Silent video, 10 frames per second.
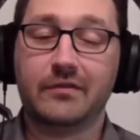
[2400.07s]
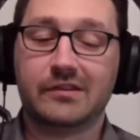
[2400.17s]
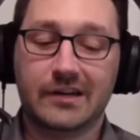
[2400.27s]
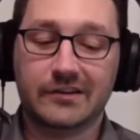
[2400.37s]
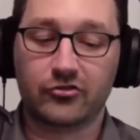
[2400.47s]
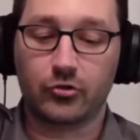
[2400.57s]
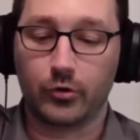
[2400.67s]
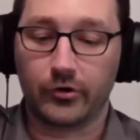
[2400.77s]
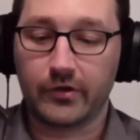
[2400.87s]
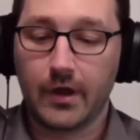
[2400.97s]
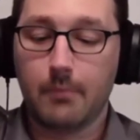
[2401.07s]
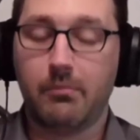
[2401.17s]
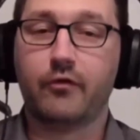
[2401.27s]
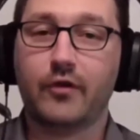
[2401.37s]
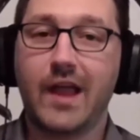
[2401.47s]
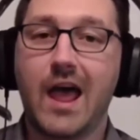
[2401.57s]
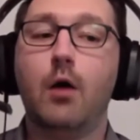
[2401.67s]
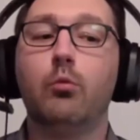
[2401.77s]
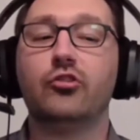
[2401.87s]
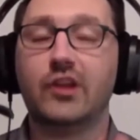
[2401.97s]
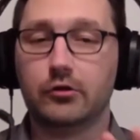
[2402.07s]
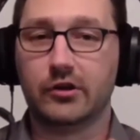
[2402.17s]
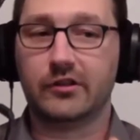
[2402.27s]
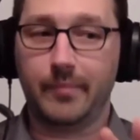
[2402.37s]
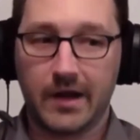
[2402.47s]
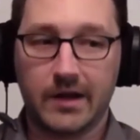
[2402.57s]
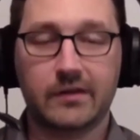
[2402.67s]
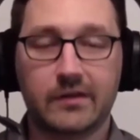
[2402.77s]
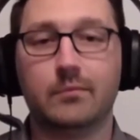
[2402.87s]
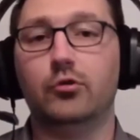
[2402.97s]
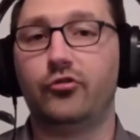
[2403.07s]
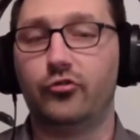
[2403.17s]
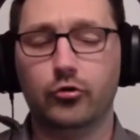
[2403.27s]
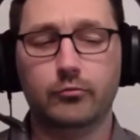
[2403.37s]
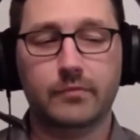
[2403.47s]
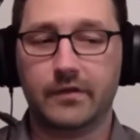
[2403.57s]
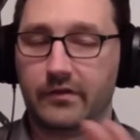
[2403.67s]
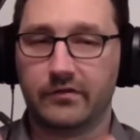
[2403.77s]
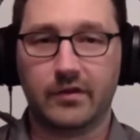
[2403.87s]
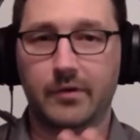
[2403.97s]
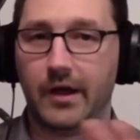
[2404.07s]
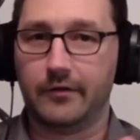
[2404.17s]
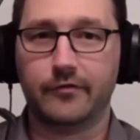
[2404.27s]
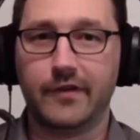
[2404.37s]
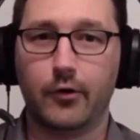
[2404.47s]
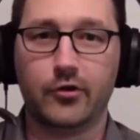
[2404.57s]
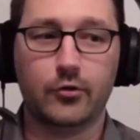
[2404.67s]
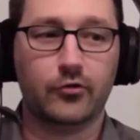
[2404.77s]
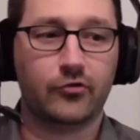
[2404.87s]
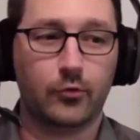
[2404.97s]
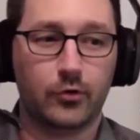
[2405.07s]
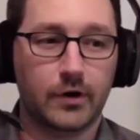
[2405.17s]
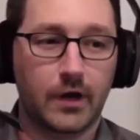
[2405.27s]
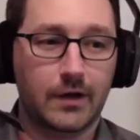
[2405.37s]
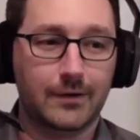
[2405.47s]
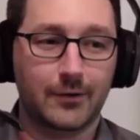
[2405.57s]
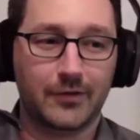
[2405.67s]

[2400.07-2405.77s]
to digital works. But for now, we'll just take a look at the paintings and we'll assume that this is some kind of fair use or